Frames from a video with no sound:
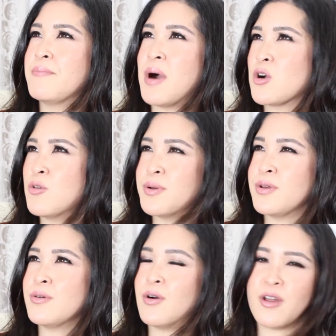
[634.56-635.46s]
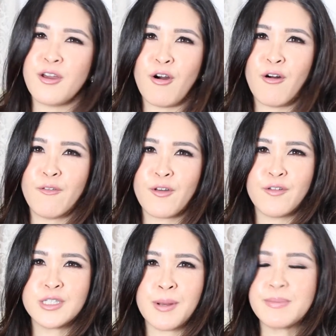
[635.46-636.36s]
buckle boot on, uh, on the
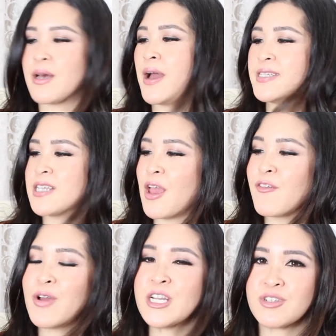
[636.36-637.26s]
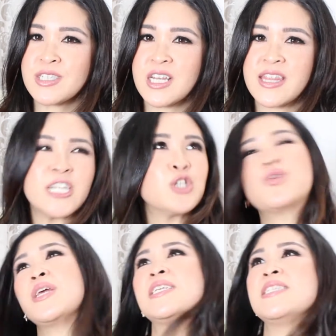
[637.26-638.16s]
office website. So if you're interested, they
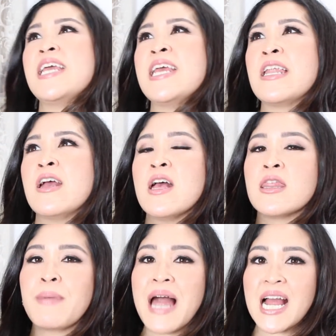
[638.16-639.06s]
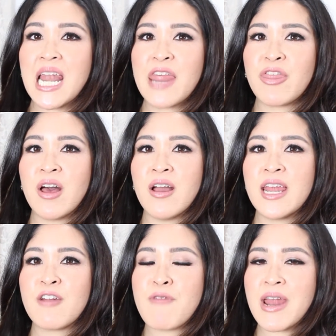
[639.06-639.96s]
do this in the black leather,
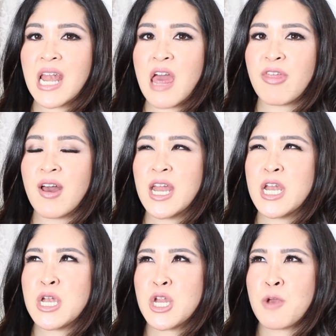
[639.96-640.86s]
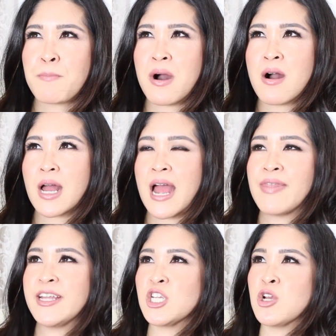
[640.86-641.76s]
in a red leather, in a nubuck,
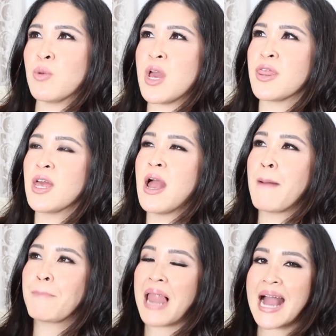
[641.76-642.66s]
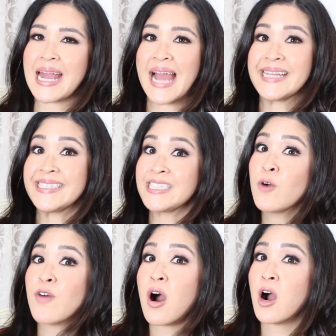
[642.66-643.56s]
and they do it with black and
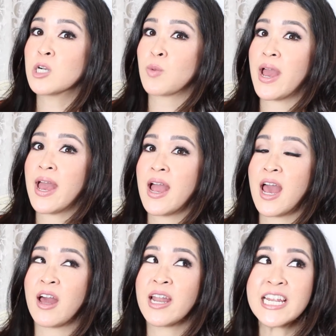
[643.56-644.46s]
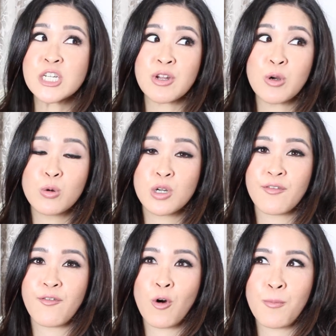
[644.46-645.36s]
silver hardware. And I literally ordered
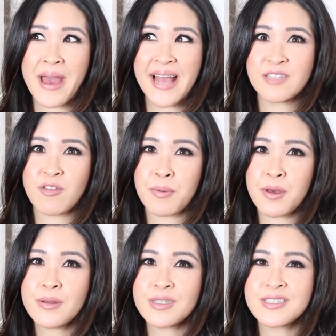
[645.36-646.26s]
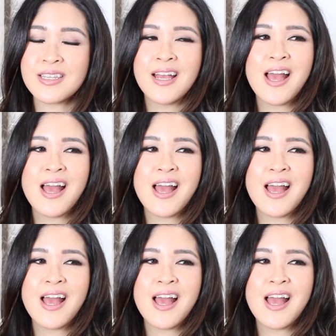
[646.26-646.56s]
four pairs of the boots.